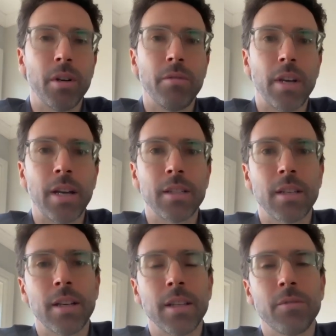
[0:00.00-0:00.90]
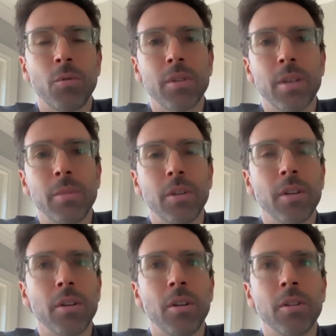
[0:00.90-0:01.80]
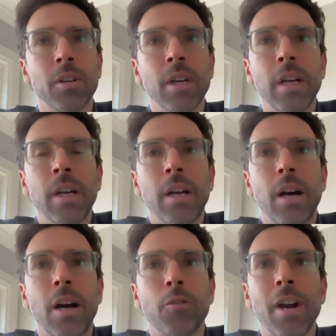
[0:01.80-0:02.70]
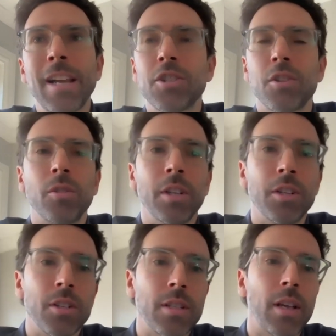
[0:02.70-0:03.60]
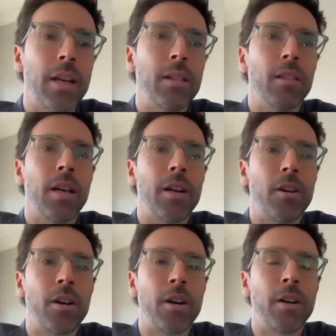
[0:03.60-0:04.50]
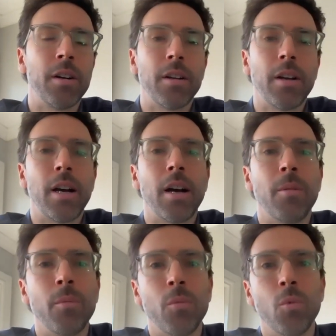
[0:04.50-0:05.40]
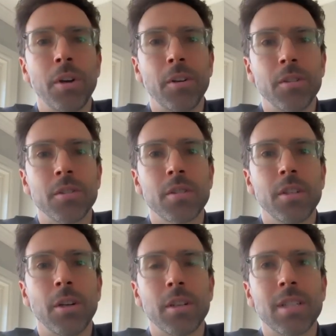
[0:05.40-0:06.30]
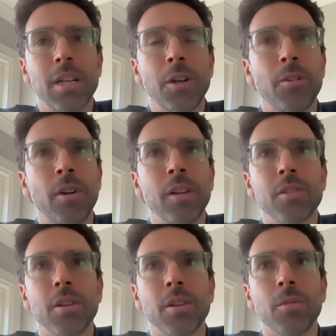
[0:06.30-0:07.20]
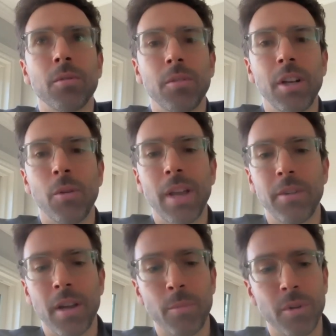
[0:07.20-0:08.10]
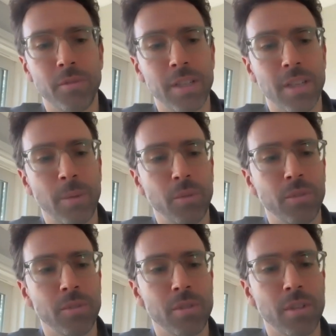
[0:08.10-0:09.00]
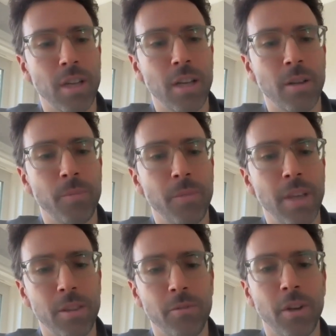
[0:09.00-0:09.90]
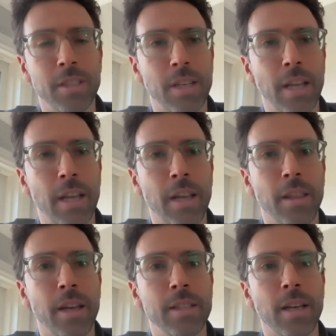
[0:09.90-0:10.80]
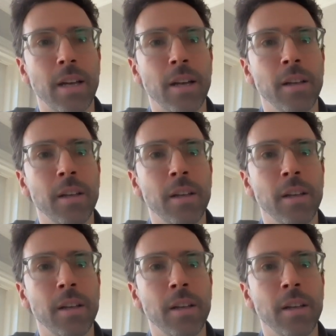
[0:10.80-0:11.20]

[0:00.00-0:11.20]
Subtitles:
that $14 billion range, to really just let our winners continue to run. So we have a number of examples in the fund today that